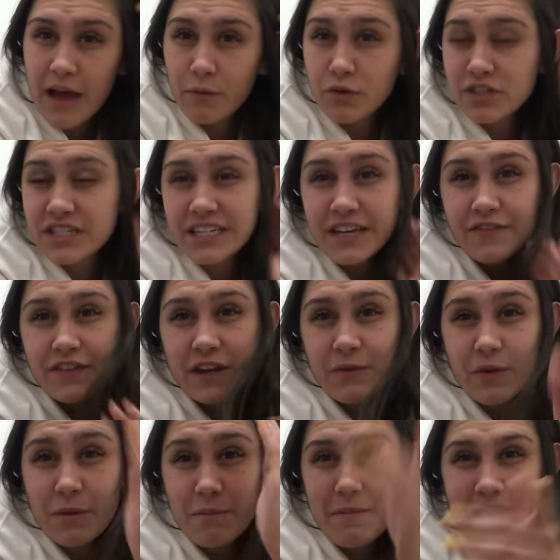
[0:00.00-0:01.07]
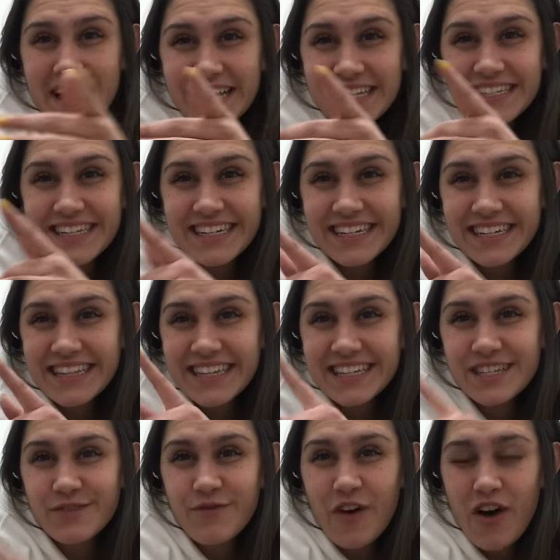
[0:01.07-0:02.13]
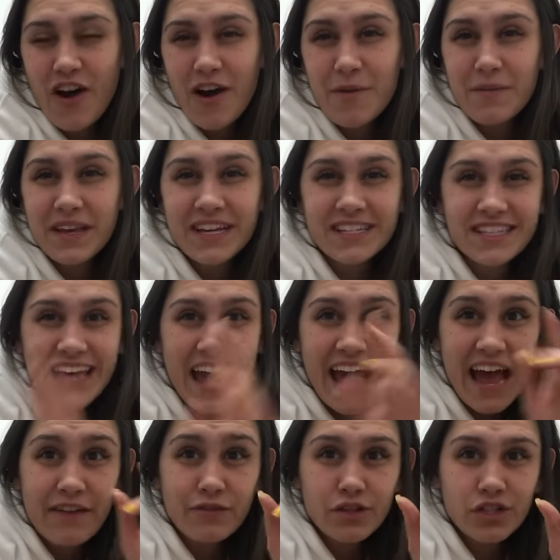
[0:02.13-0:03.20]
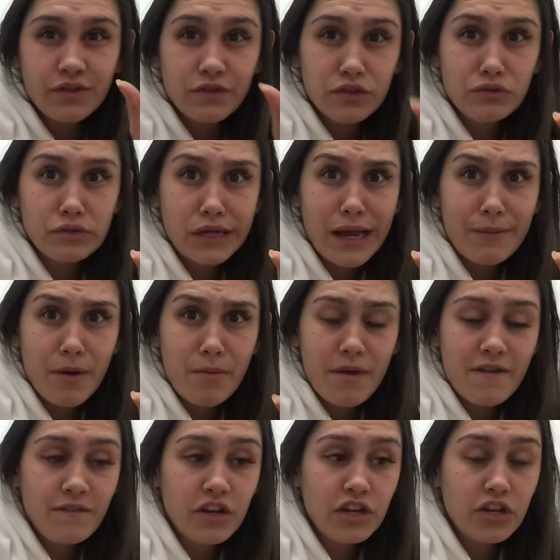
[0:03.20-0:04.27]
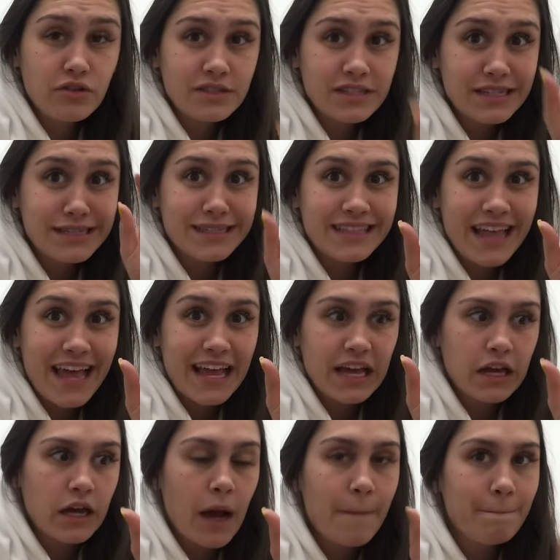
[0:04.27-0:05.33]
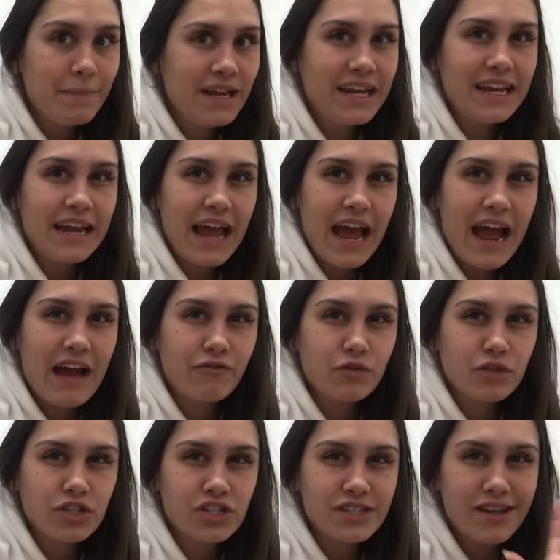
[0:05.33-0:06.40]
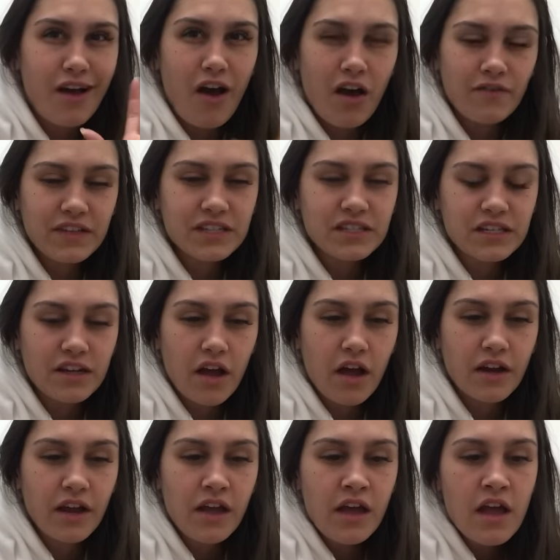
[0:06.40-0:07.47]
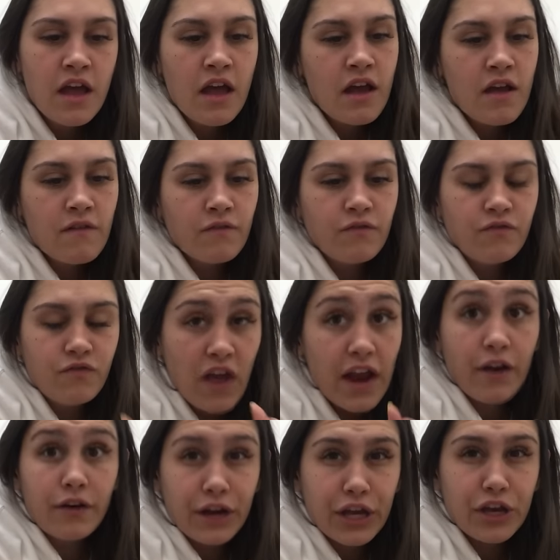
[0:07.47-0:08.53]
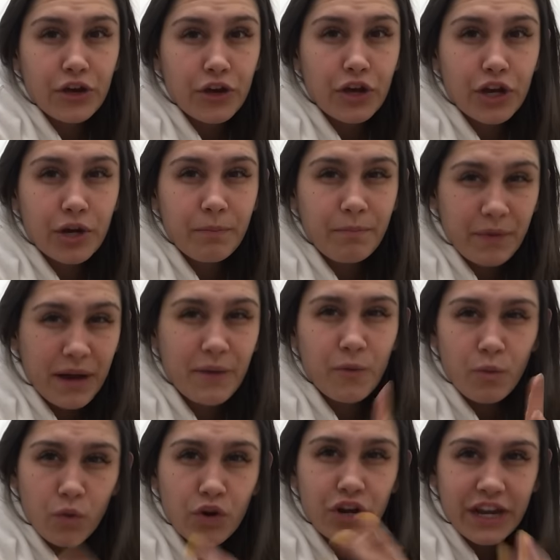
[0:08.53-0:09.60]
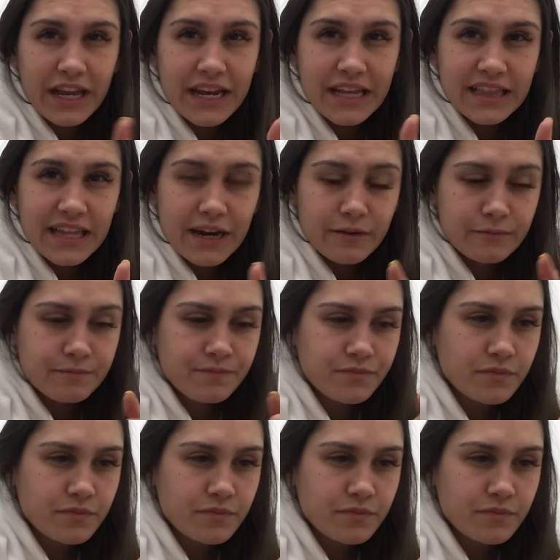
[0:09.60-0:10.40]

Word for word: We'll see if anyone makes it this far, because the average view time on my videos is like a minute and a half, which is obviously not very good, but we're getting there.